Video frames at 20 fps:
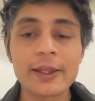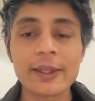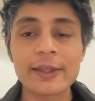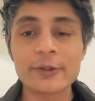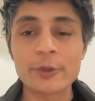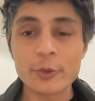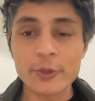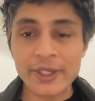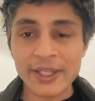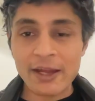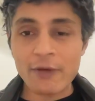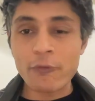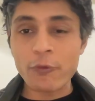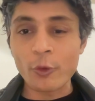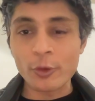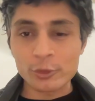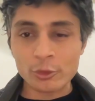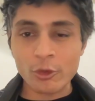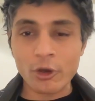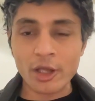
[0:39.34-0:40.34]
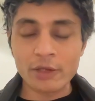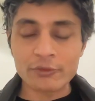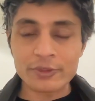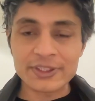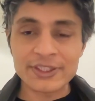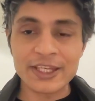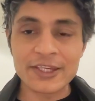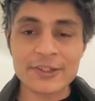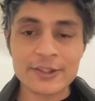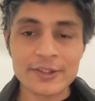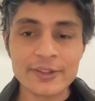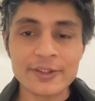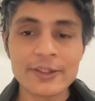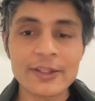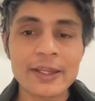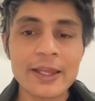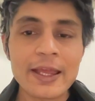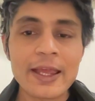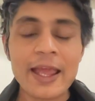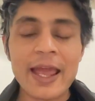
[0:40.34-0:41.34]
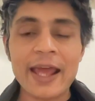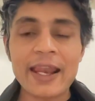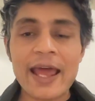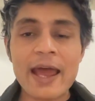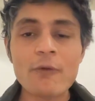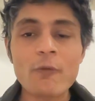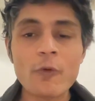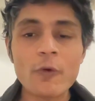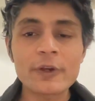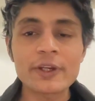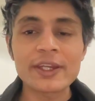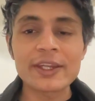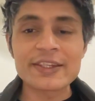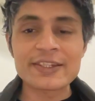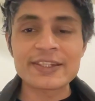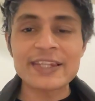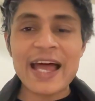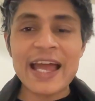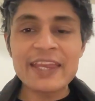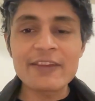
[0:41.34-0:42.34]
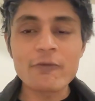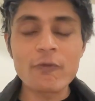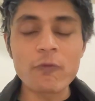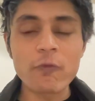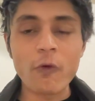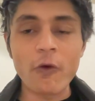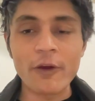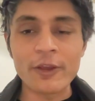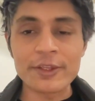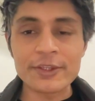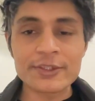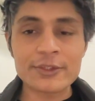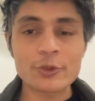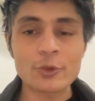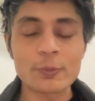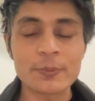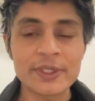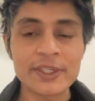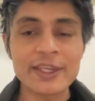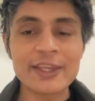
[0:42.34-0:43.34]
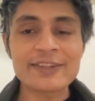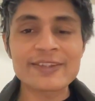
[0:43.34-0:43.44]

during a phone conversation, and I want his live voice to be